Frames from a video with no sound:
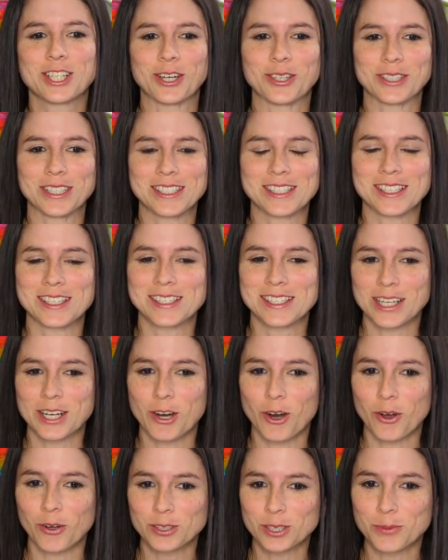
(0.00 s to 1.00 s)
Charlie says,
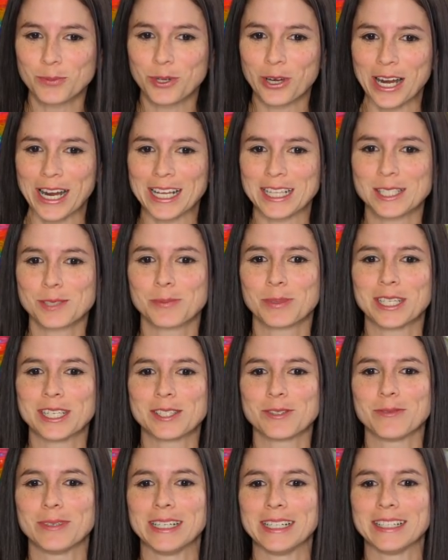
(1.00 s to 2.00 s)
Sarah, hold up your hands,
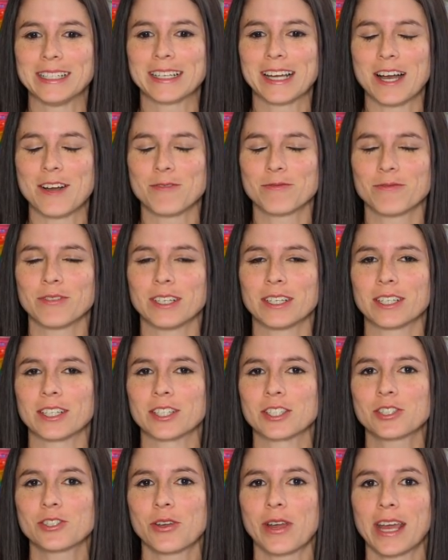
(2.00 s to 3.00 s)
please. We need to count
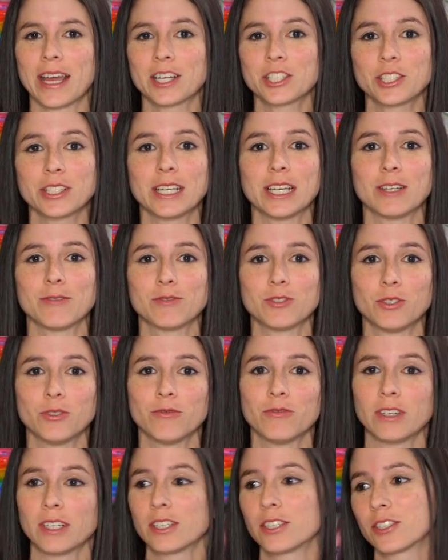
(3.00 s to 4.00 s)
fingers. So I actually have two
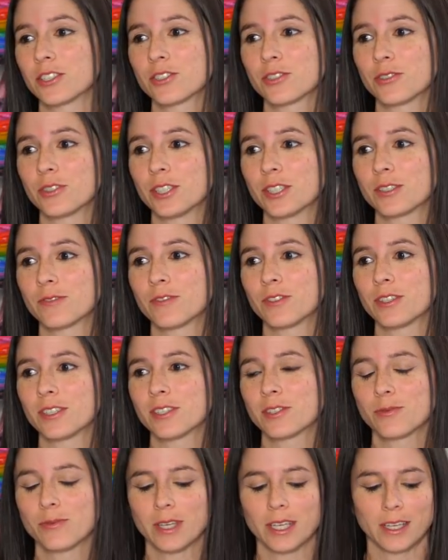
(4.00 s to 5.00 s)
finger stories for
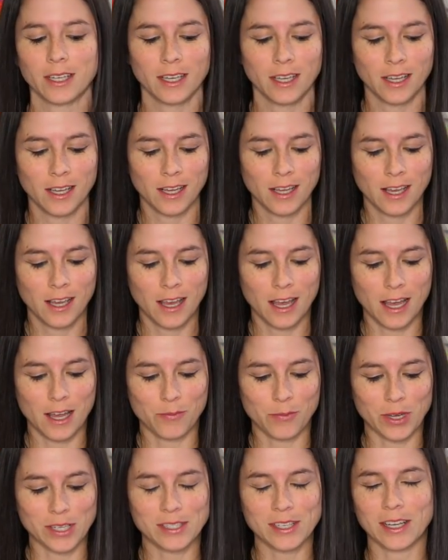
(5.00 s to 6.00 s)
this week,
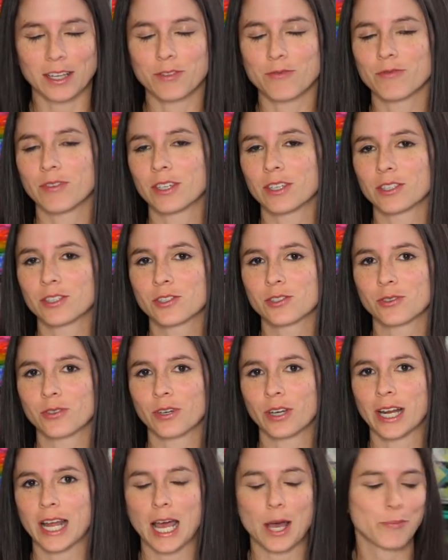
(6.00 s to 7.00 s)
and my second finger
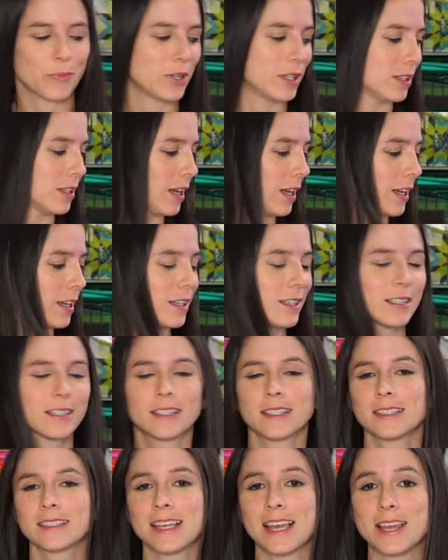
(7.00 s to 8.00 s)
story happened like
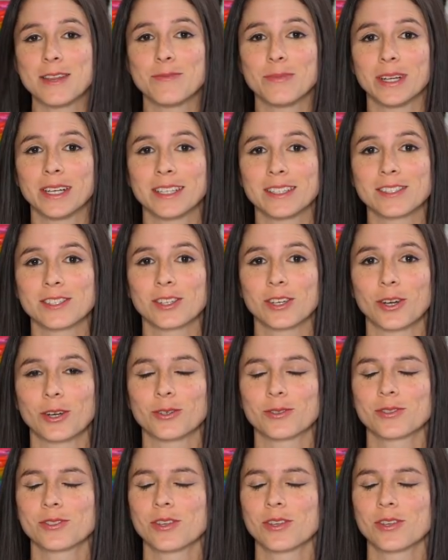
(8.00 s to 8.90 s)
10 minutes ago.